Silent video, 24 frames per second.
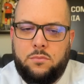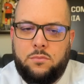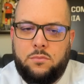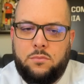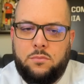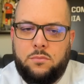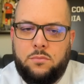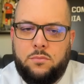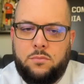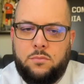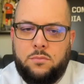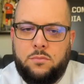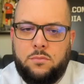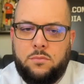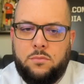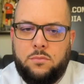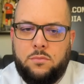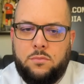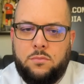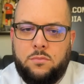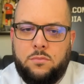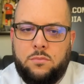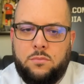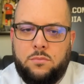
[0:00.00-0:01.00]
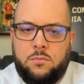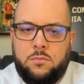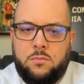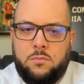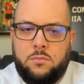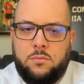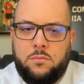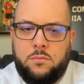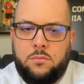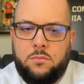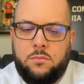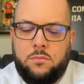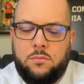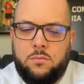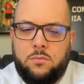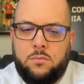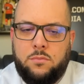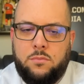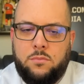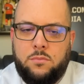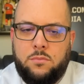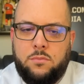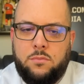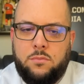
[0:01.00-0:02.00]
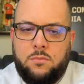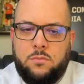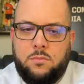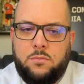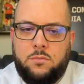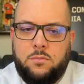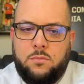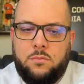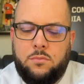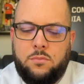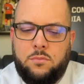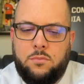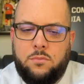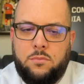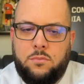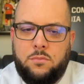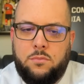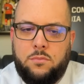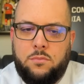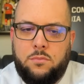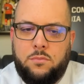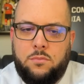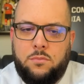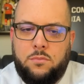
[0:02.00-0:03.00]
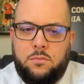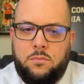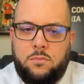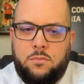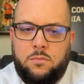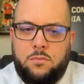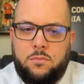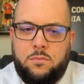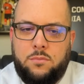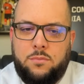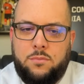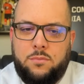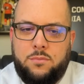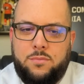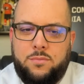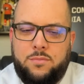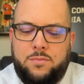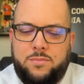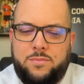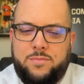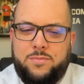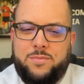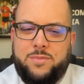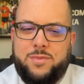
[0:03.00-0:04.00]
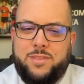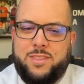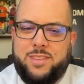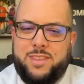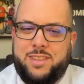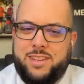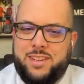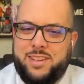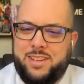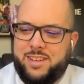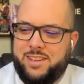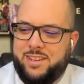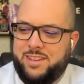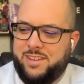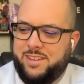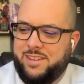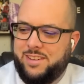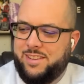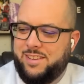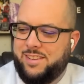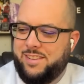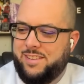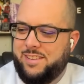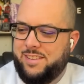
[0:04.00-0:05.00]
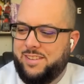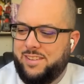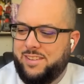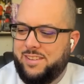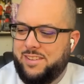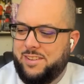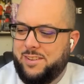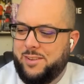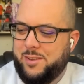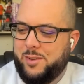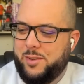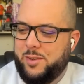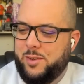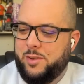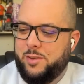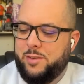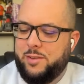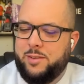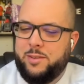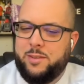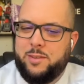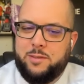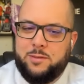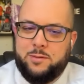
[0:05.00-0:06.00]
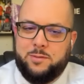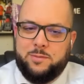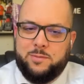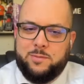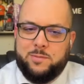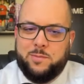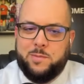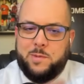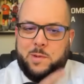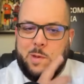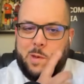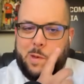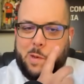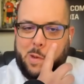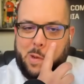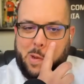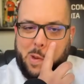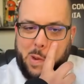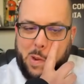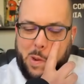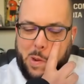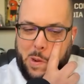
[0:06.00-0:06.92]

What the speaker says: The person shown says nothing.